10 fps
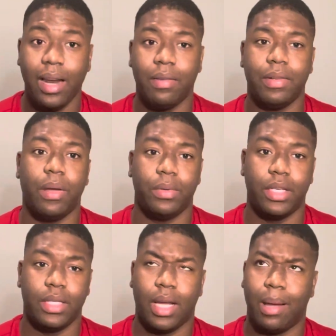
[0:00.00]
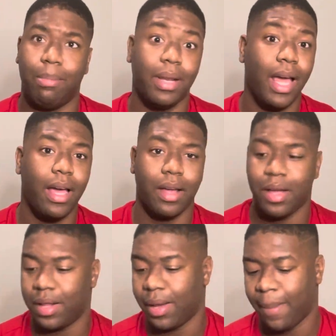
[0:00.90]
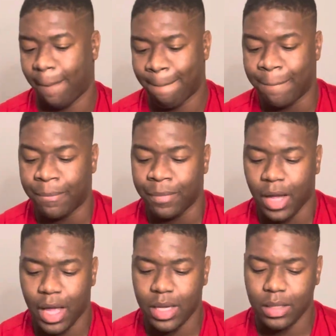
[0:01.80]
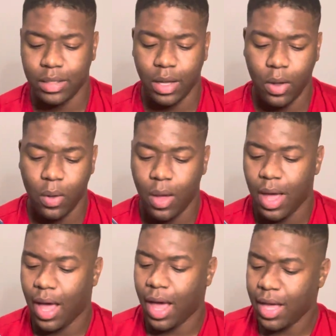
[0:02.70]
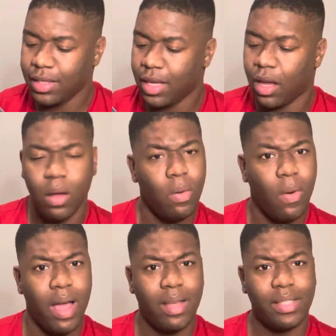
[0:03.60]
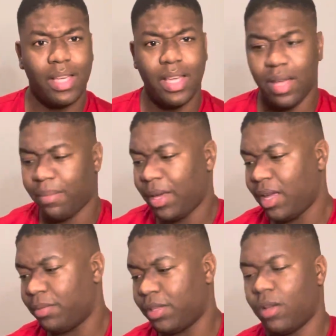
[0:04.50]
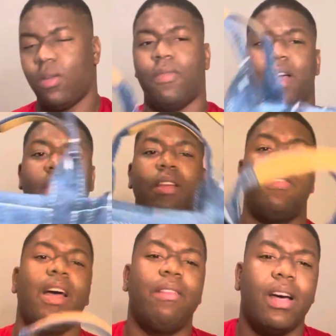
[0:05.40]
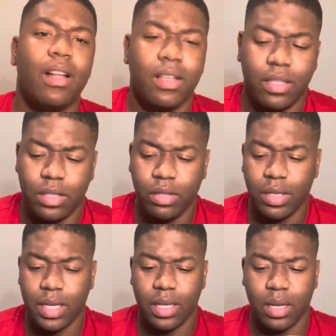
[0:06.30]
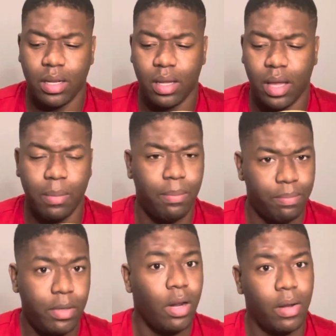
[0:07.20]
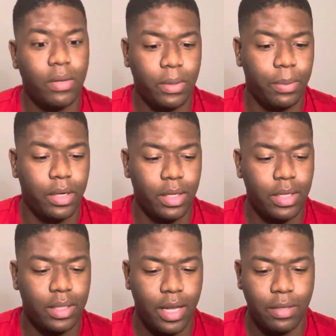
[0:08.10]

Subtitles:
of it that was just like a black color. And so I said, oh wow, I said, ma'am, so for $85 you getting a you know, that's a pretty good size